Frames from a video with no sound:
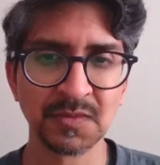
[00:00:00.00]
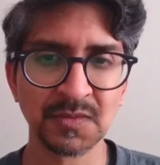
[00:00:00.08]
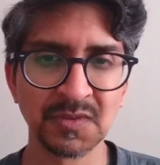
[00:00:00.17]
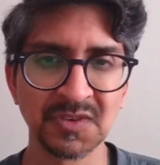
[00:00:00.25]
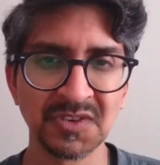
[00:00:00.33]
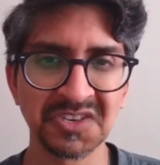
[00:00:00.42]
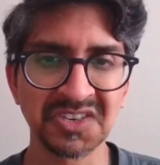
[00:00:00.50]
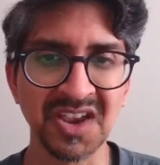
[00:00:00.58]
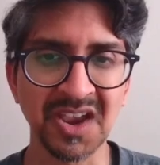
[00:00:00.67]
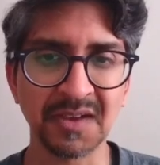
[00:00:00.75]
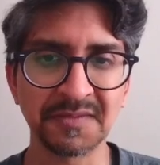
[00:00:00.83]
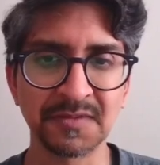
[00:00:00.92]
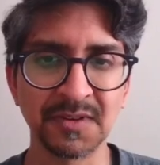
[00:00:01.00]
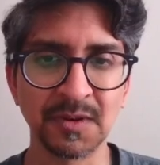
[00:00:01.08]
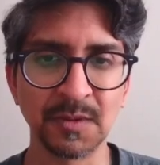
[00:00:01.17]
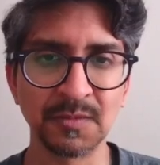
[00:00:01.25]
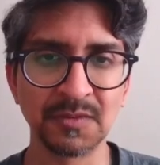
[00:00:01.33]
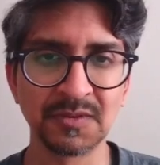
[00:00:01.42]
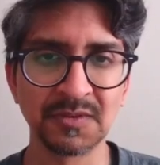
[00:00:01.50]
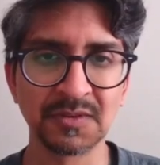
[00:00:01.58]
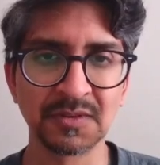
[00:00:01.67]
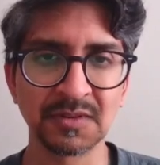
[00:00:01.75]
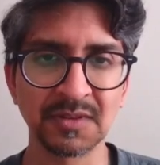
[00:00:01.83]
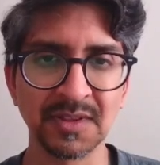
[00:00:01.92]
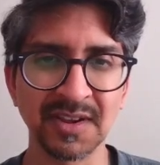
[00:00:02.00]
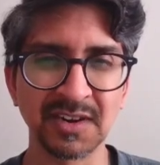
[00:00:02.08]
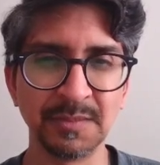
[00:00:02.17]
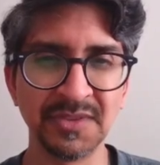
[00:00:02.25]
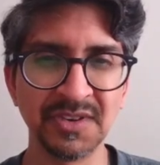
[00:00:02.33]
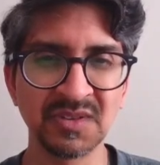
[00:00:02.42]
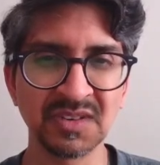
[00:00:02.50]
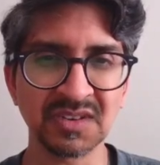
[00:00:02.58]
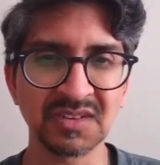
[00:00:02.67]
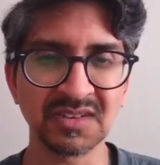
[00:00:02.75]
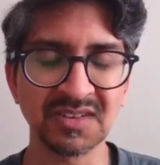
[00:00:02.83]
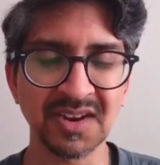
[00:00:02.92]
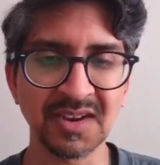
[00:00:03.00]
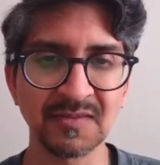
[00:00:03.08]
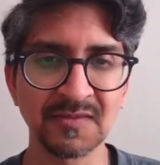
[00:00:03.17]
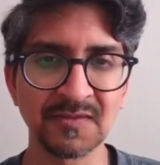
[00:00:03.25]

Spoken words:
Staff notes. Like a music staff?